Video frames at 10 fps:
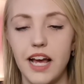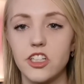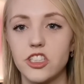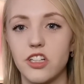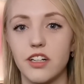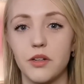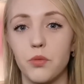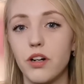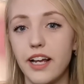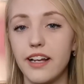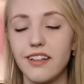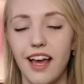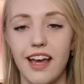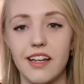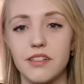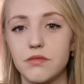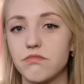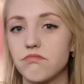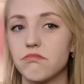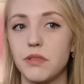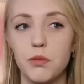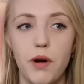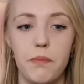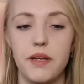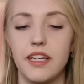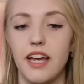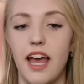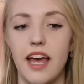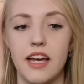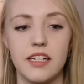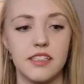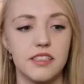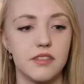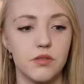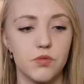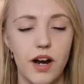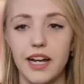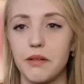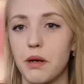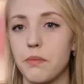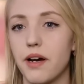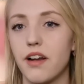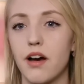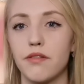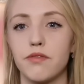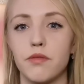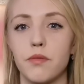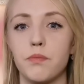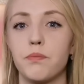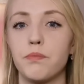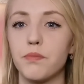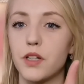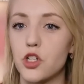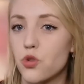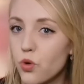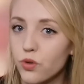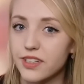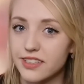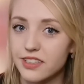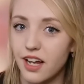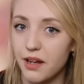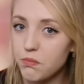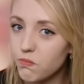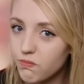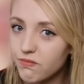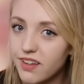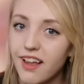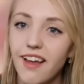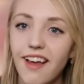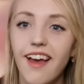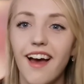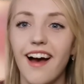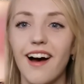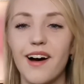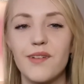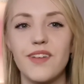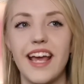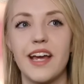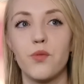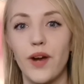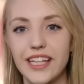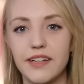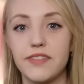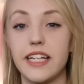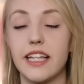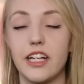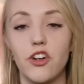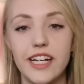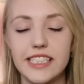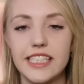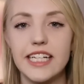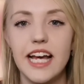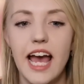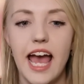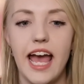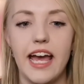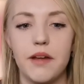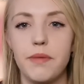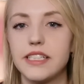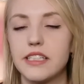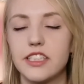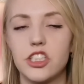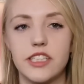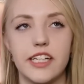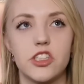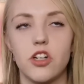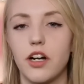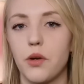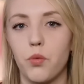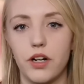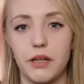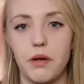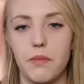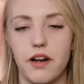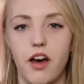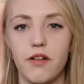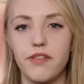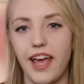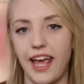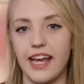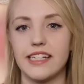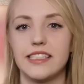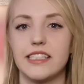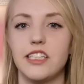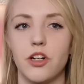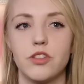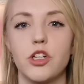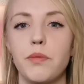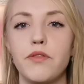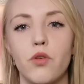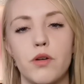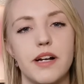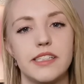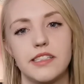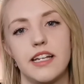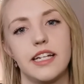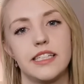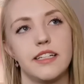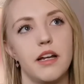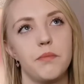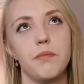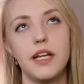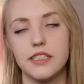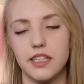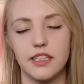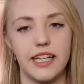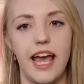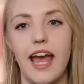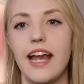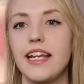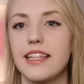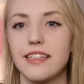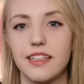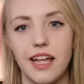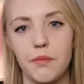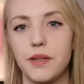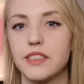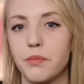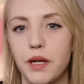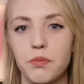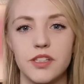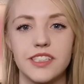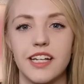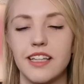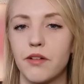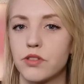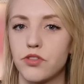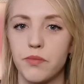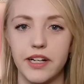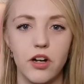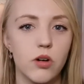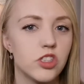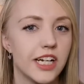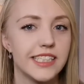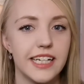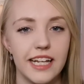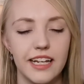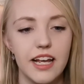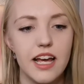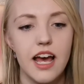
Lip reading: just started working and meal prepping and running my butt off, controlled this time, and weightlifting like crazy, and basically just like started working my butt off. And it took me 4 months, and I did amazing. Like anything that piece of paper said that was from my coach, I did it